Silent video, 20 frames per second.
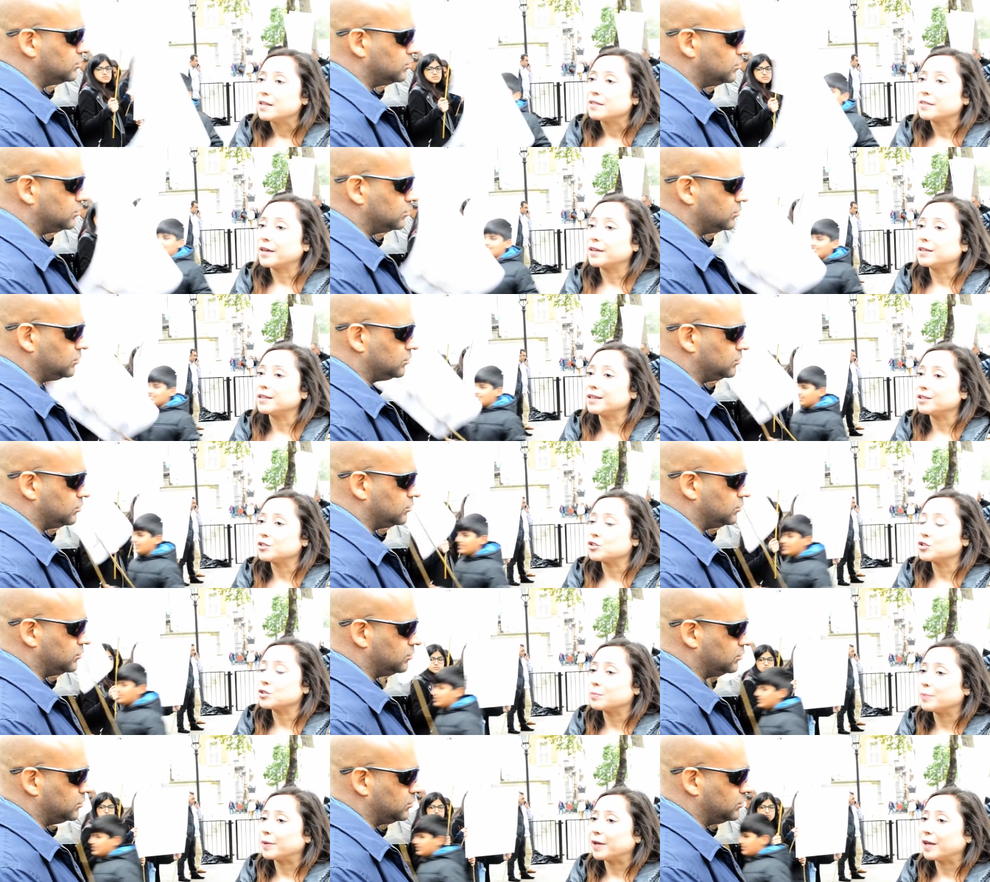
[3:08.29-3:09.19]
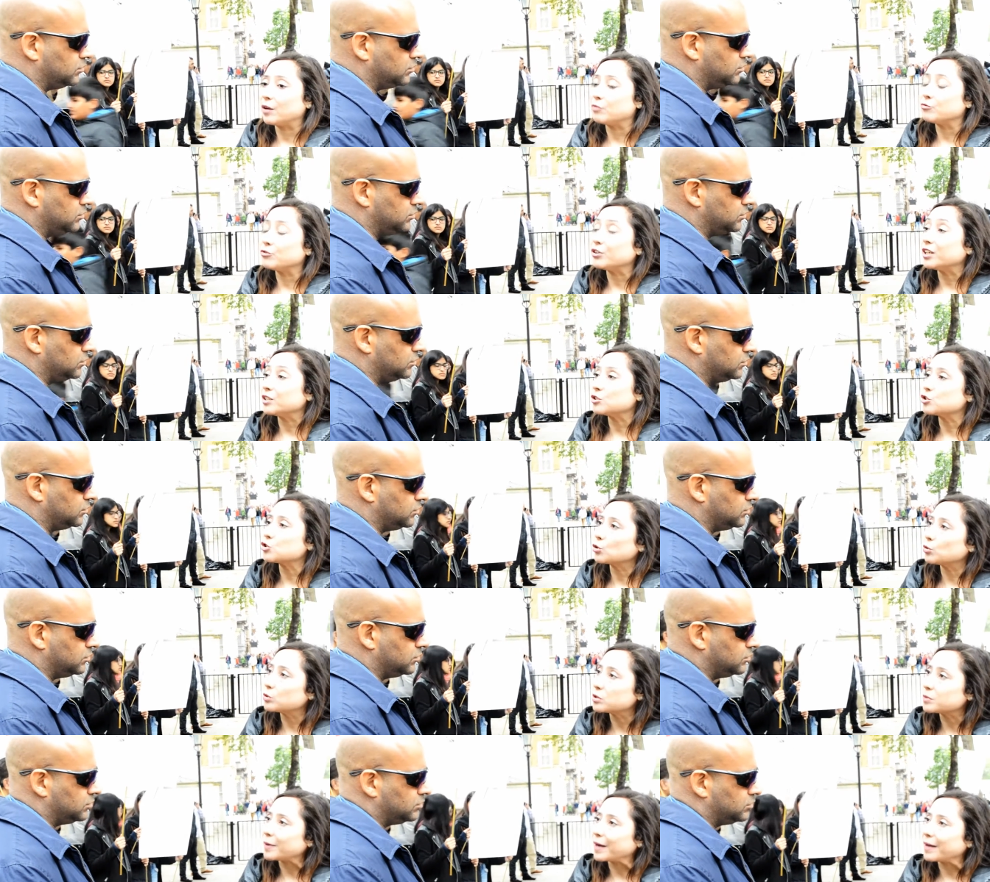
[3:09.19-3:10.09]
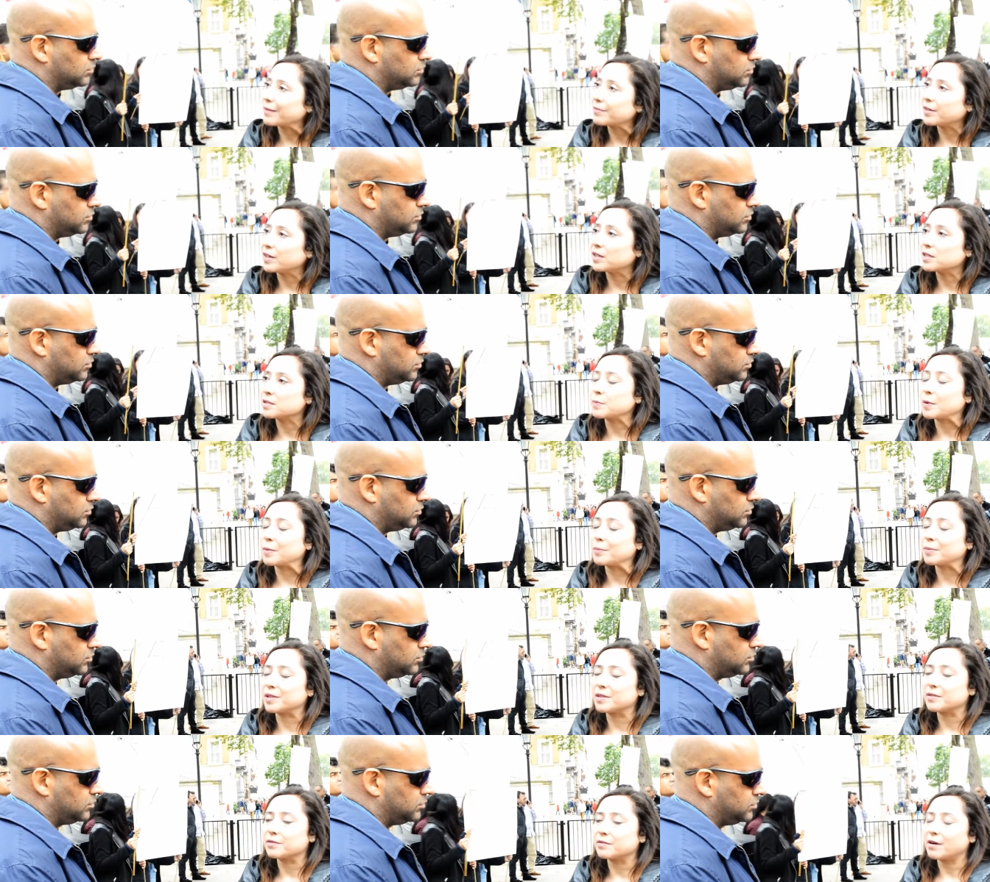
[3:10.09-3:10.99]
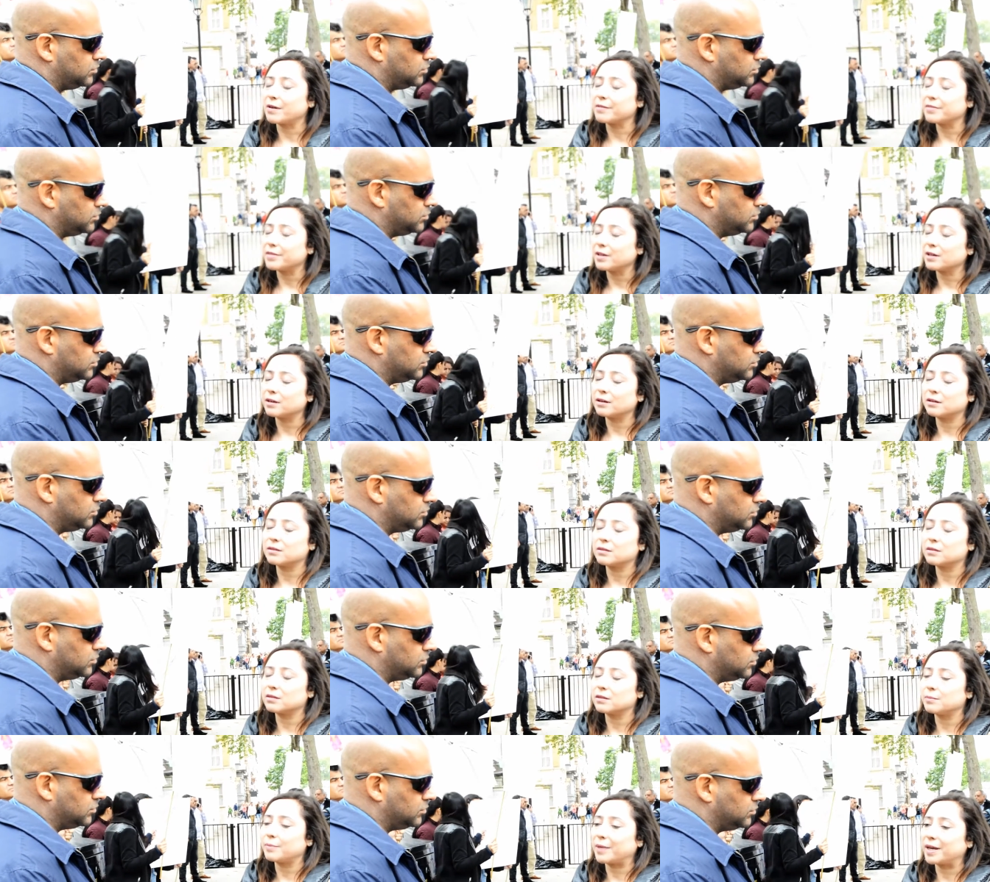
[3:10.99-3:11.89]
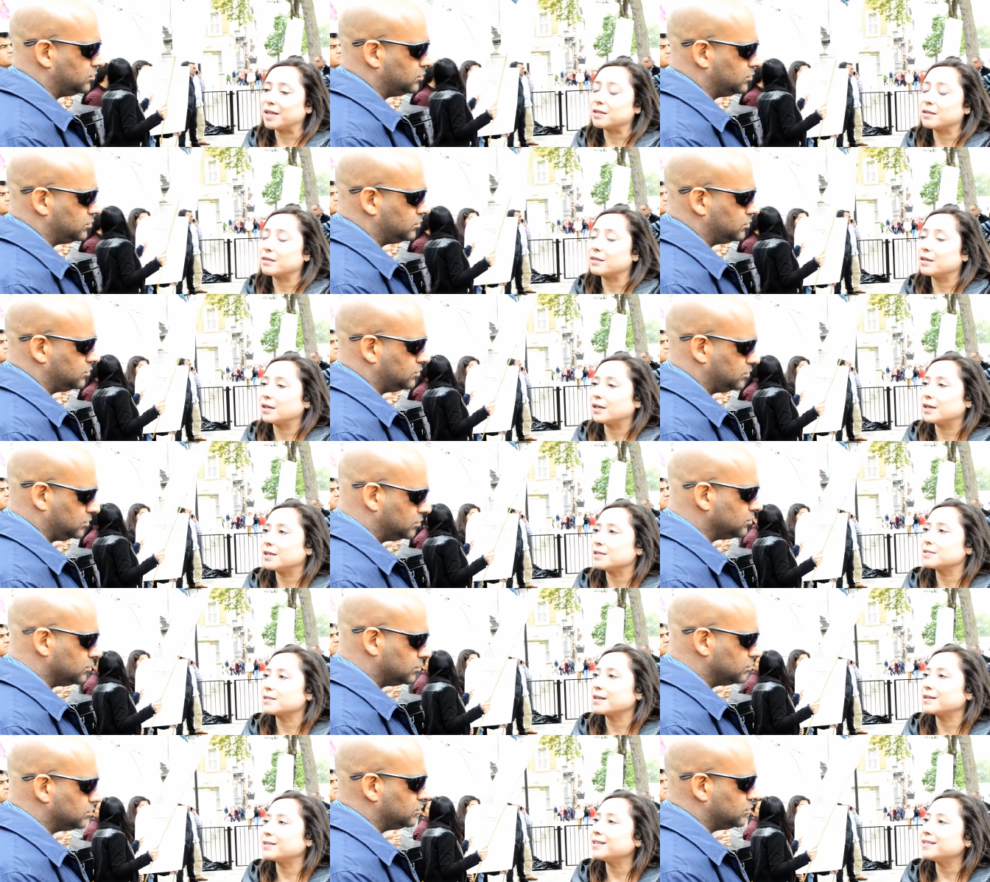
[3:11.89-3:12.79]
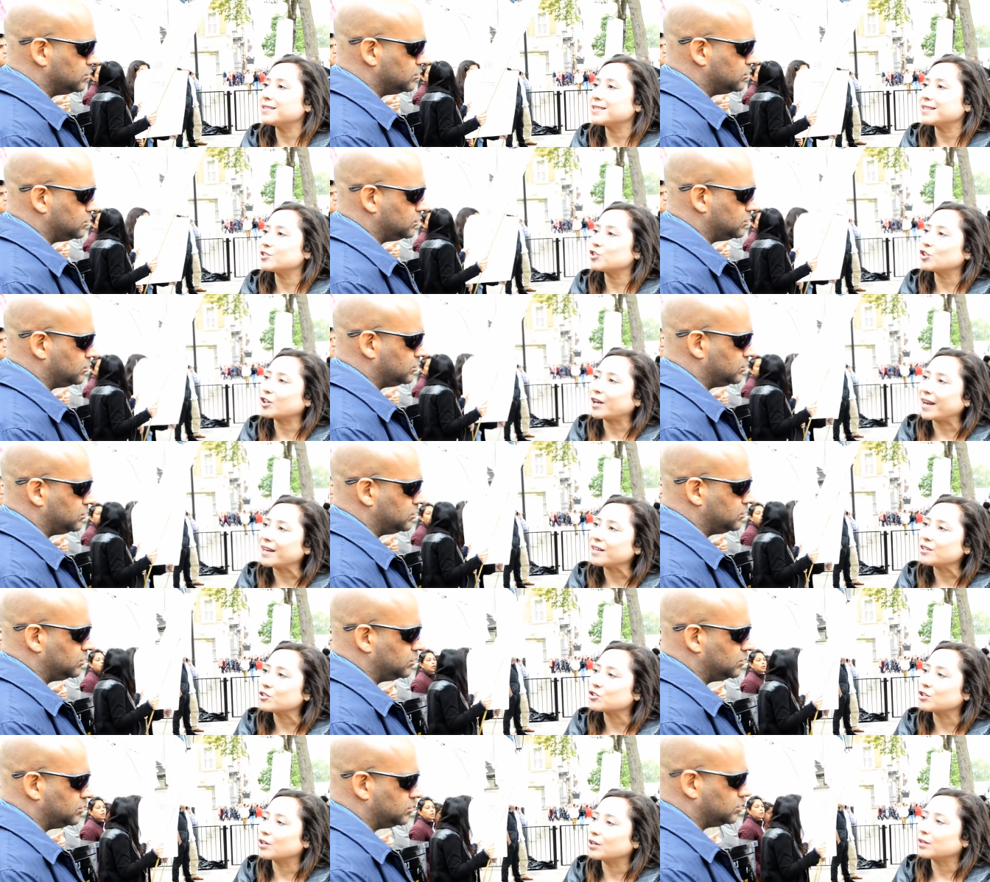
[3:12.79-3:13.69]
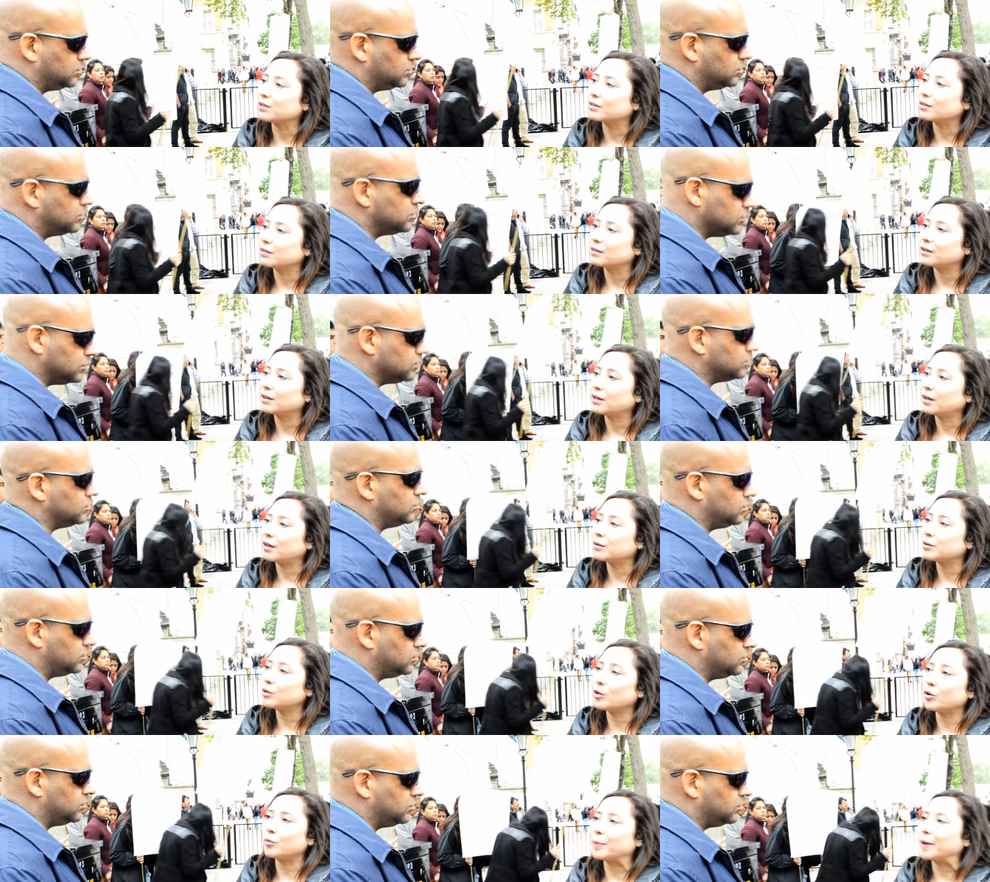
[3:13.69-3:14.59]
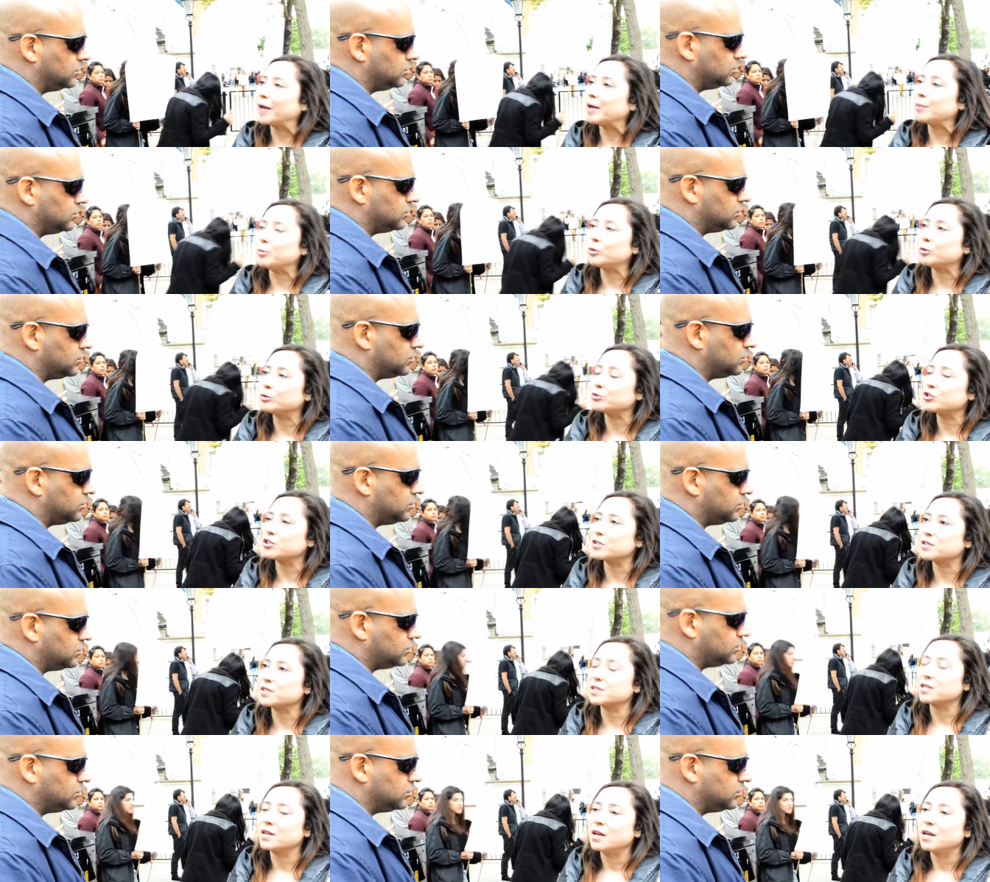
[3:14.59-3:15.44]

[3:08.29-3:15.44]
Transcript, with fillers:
Speaker 1: They need to be reassured about things, but I think the main thing is they need education. Mm-hmm. Uh, a lot of people just